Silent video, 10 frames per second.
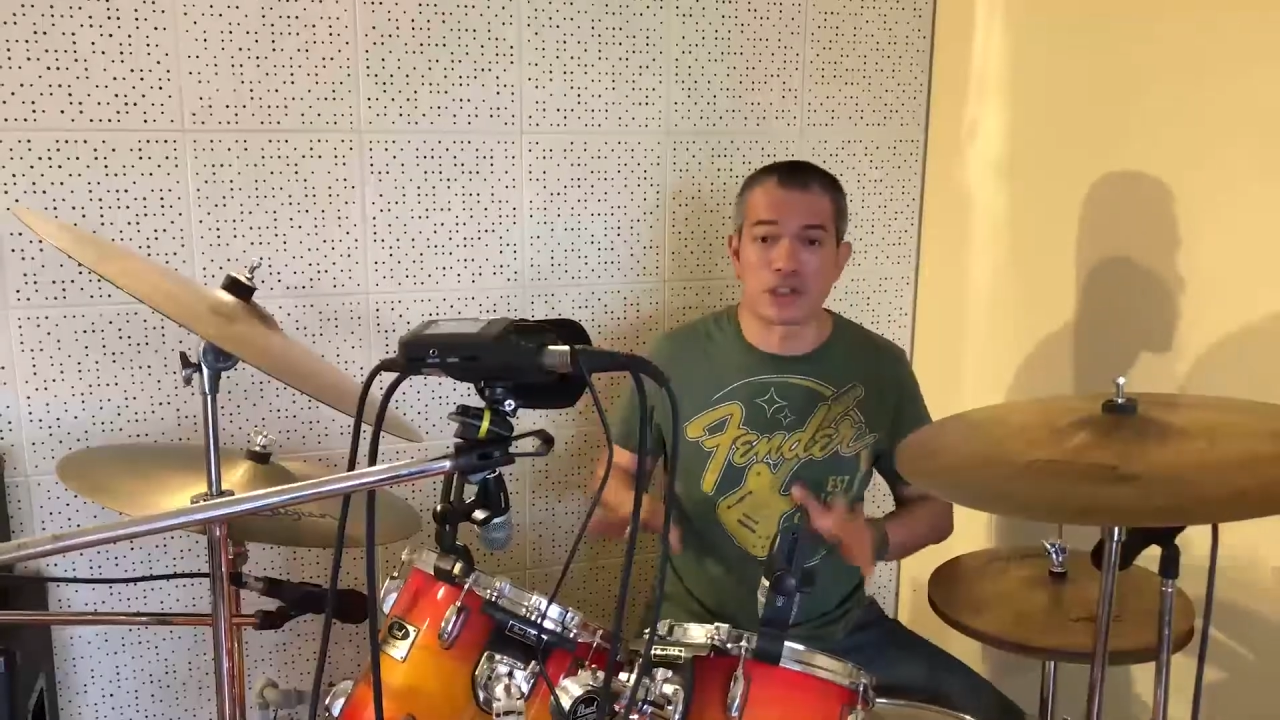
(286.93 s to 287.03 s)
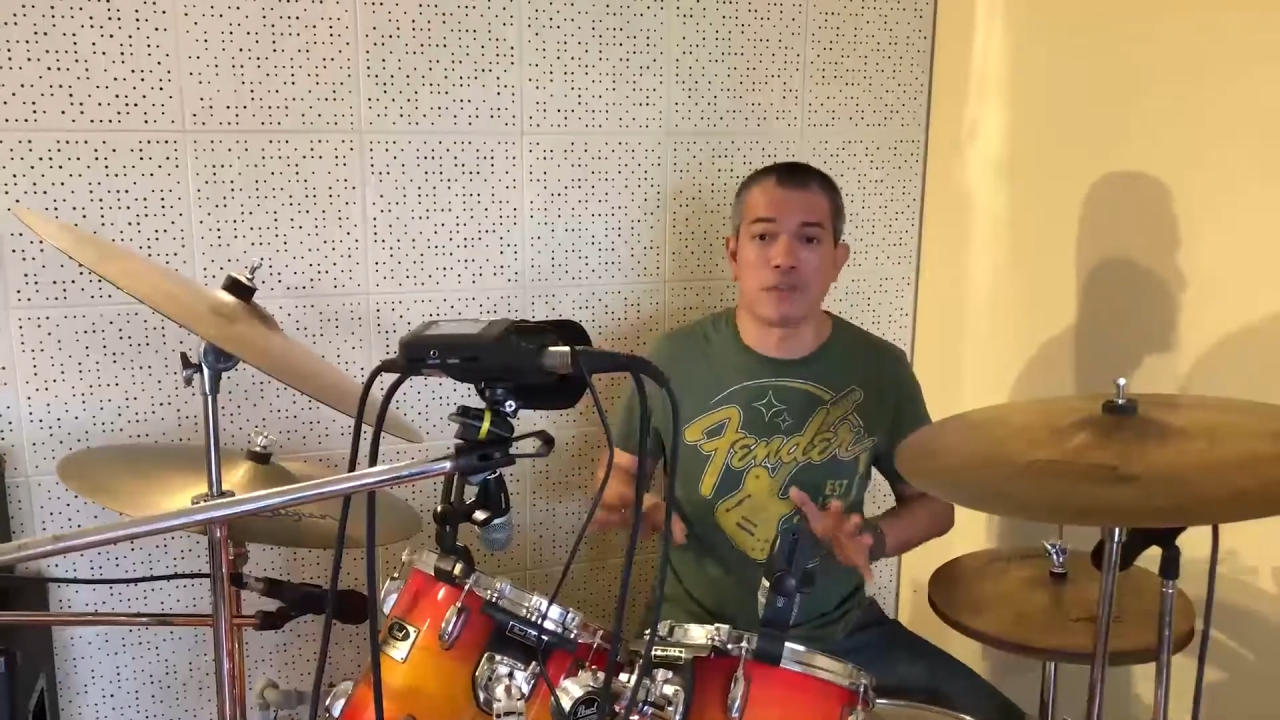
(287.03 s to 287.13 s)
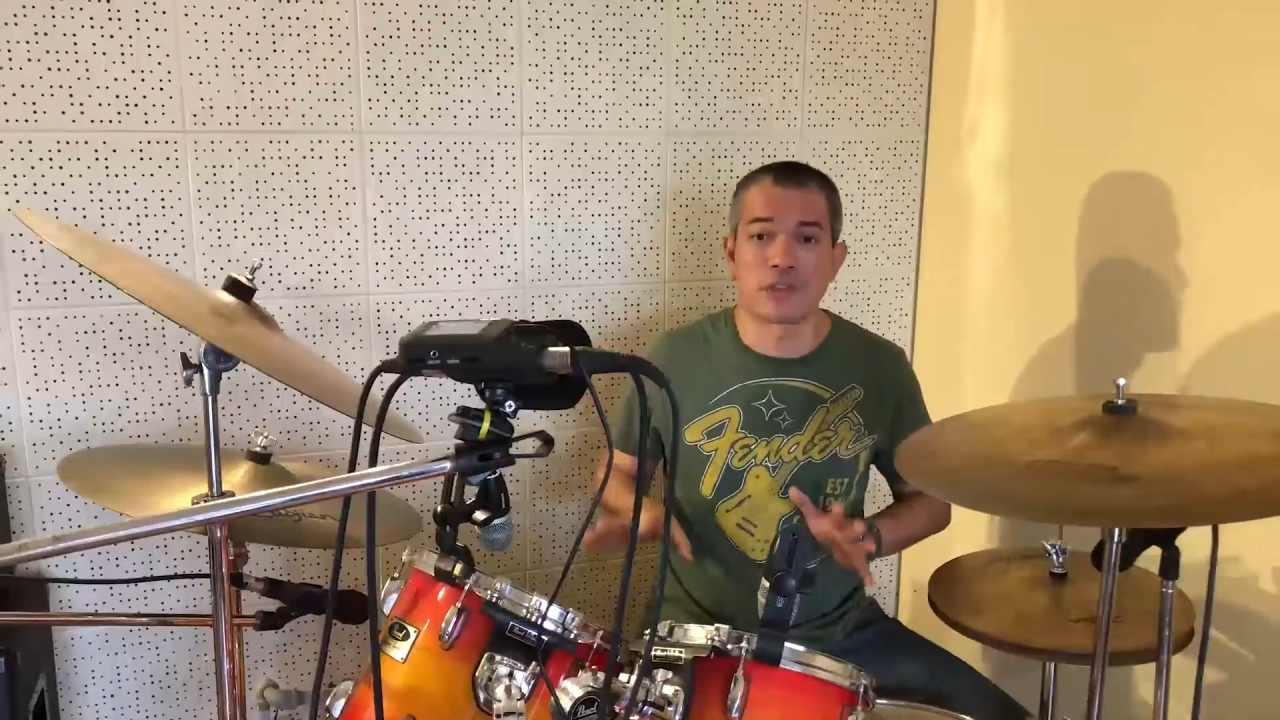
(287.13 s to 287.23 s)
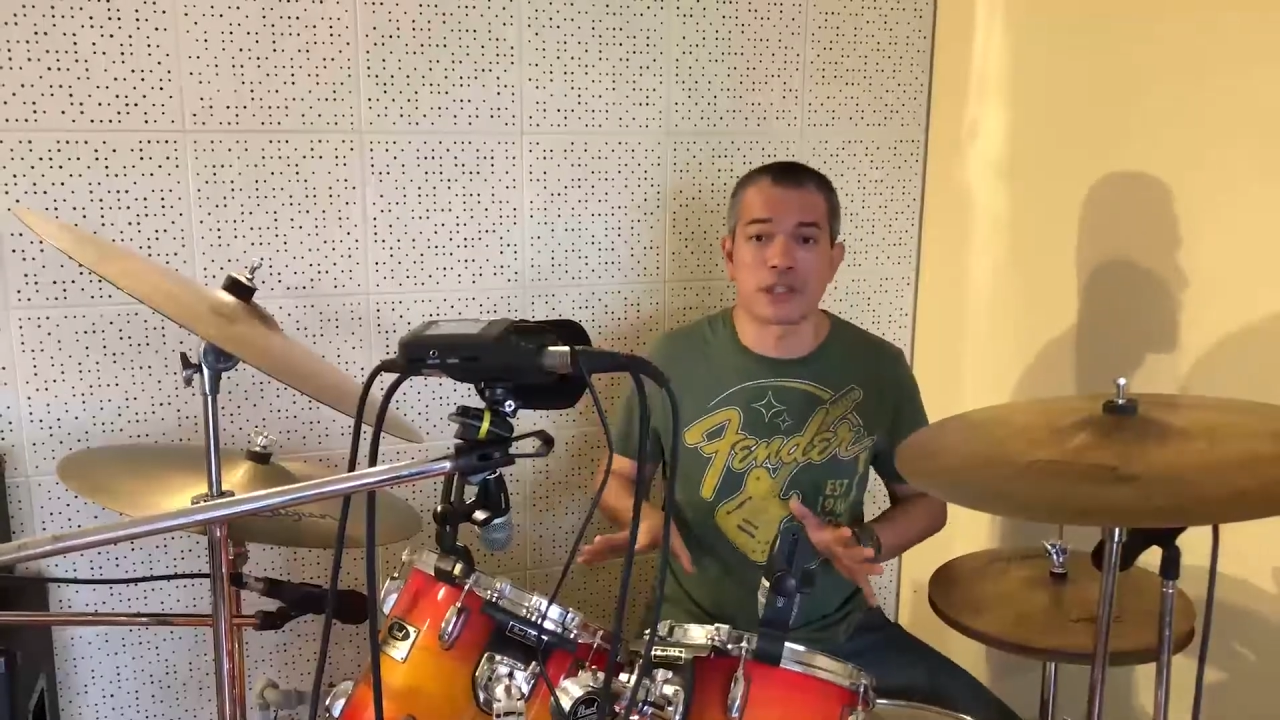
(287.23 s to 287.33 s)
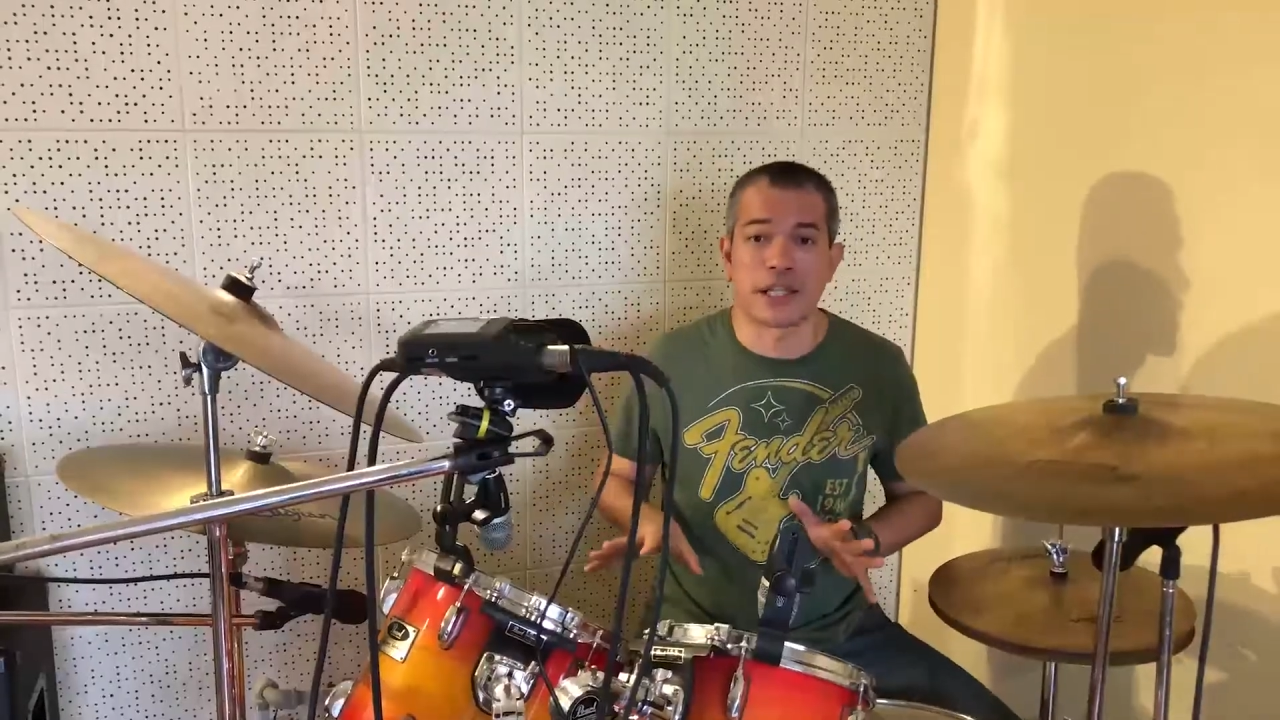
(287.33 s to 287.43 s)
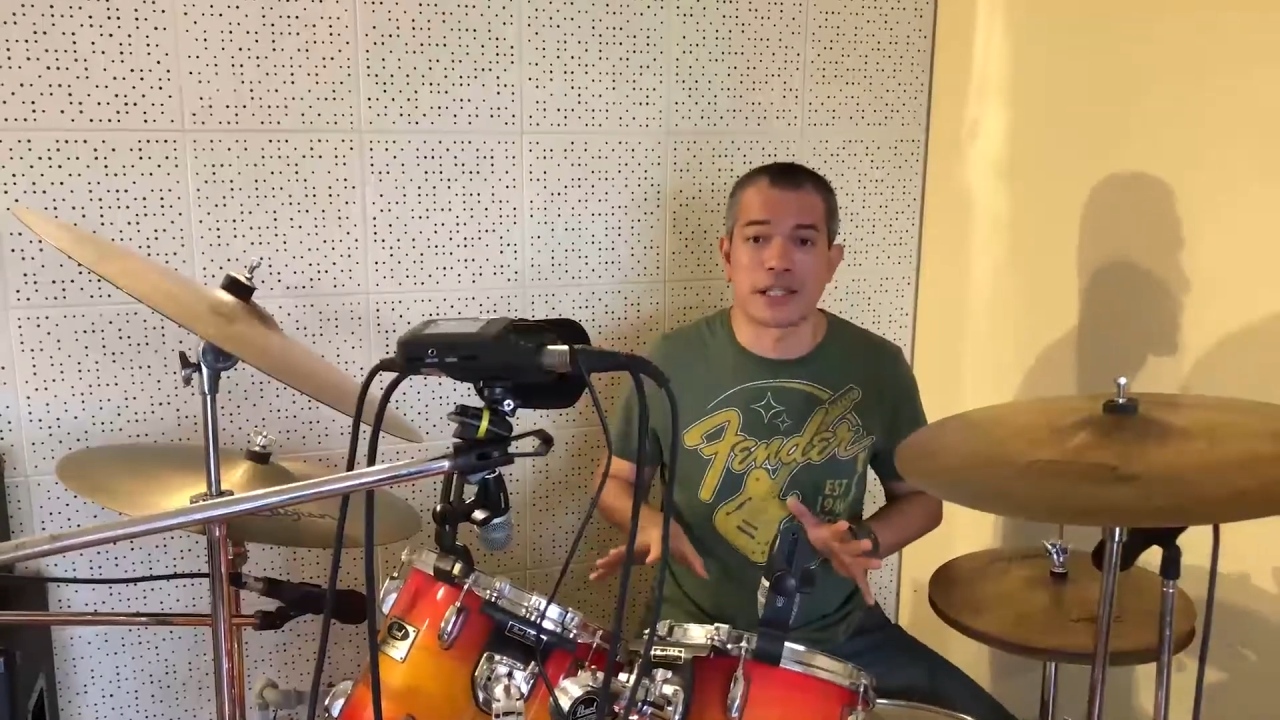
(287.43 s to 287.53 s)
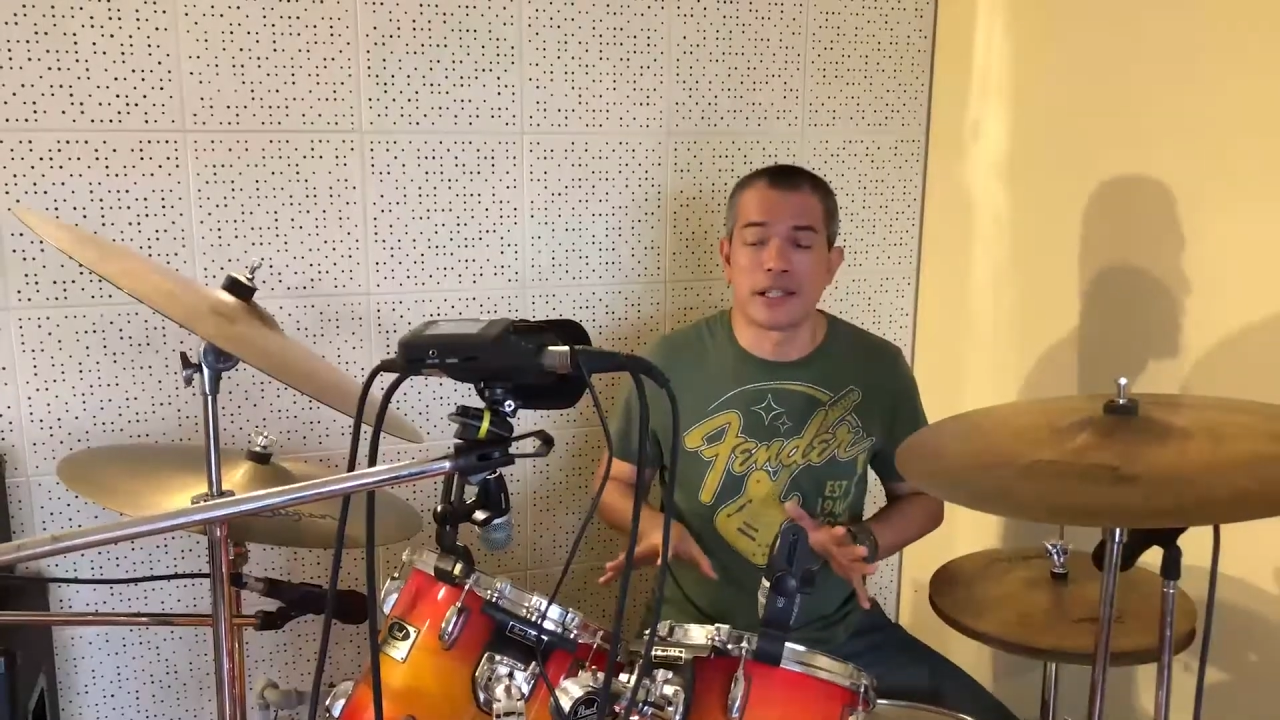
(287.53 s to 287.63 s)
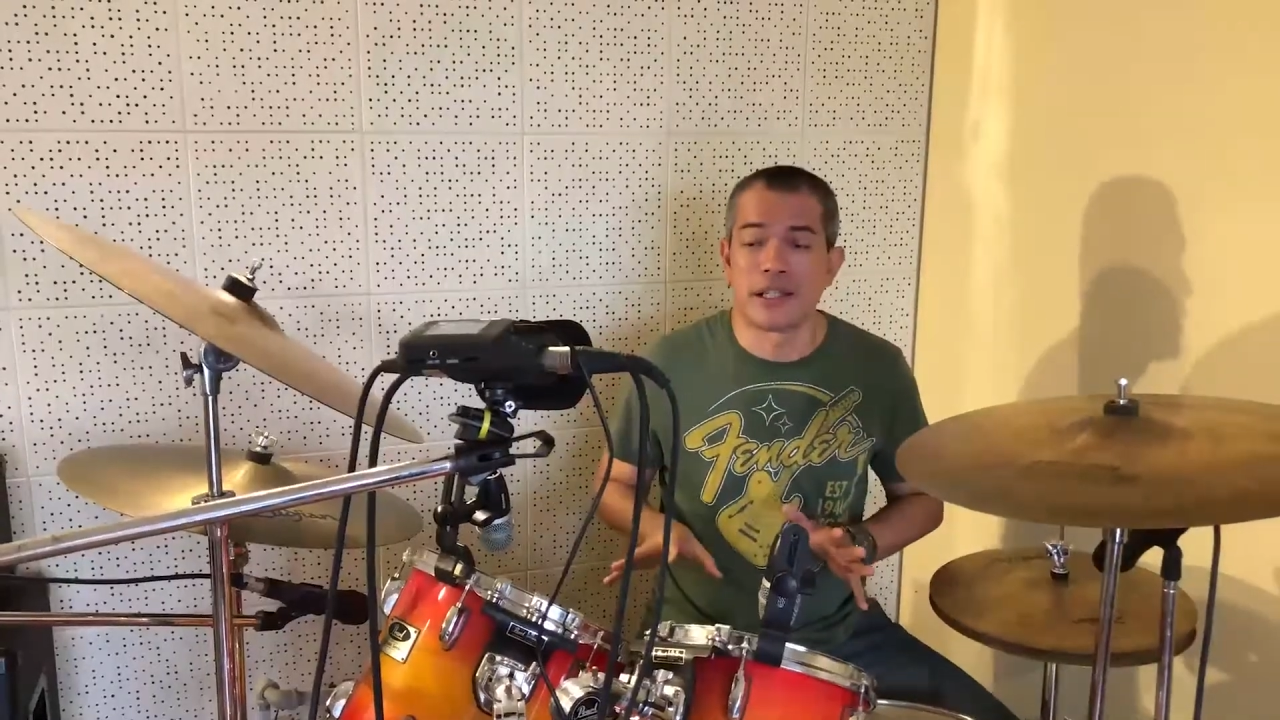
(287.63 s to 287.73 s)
drum set.